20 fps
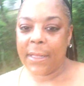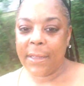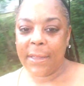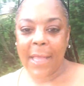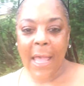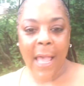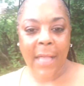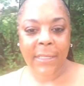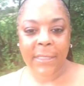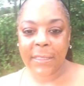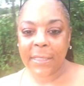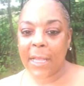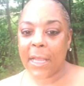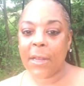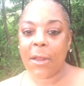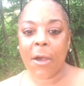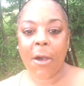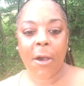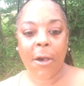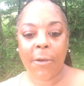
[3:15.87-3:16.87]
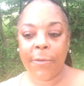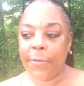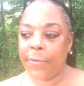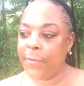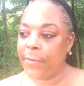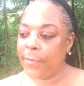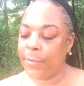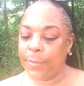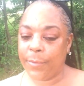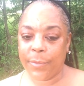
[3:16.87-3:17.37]
that set off
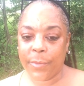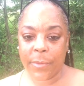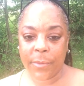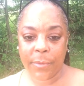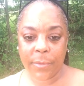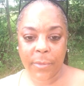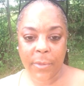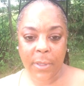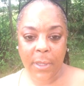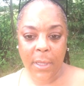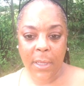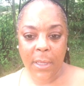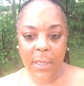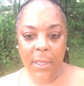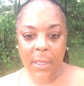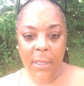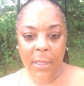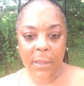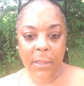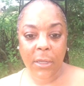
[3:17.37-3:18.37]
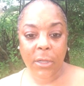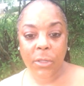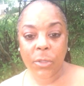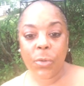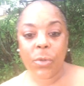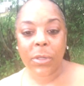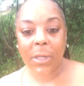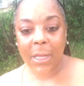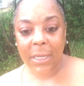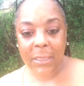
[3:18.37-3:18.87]
the
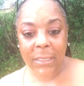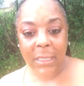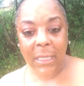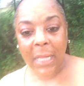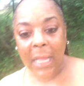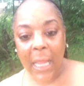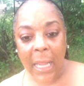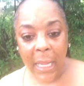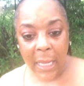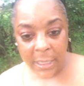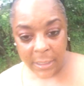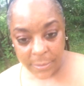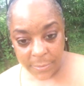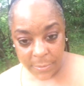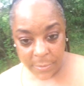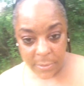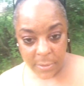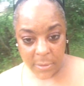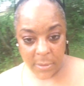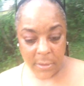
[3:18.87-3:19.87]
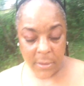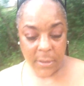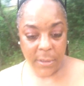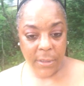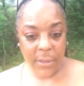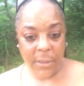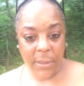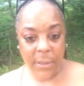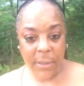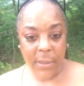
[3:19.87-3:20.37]
Ku Klux Klan
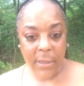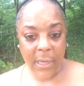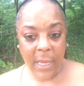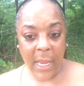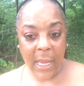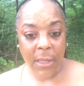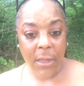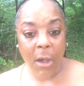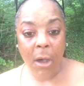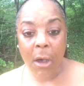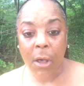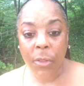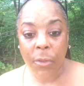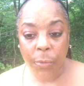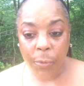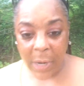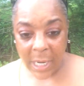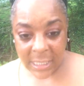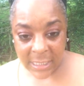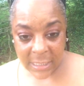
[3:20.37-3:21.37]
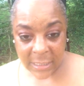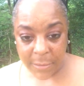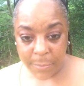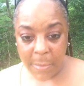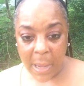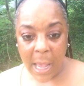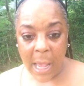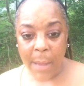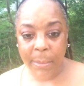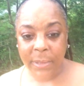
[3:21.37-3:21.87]
and all the racist
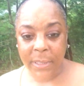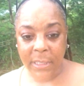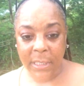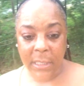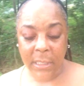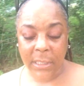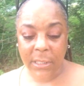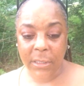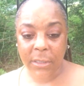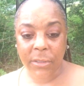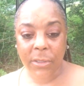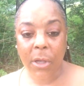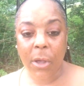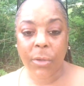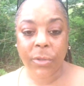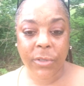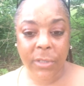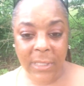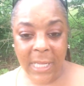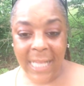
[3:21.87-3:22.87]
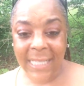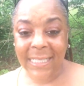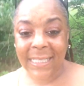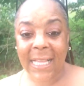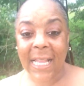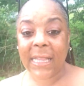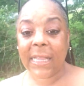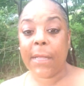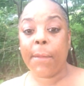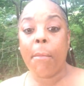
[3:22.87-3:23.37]
mobs in Tulsa. That
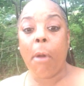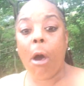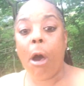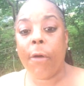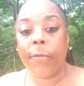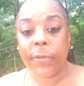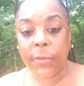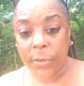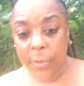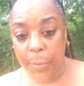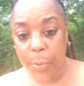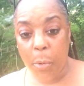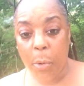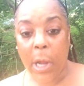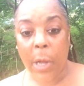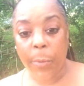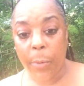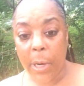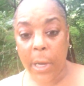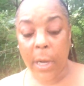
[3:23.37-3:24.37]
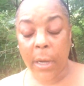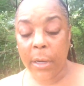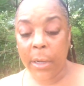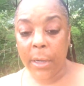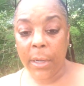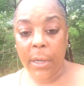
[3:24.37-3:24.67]
set them off to the point where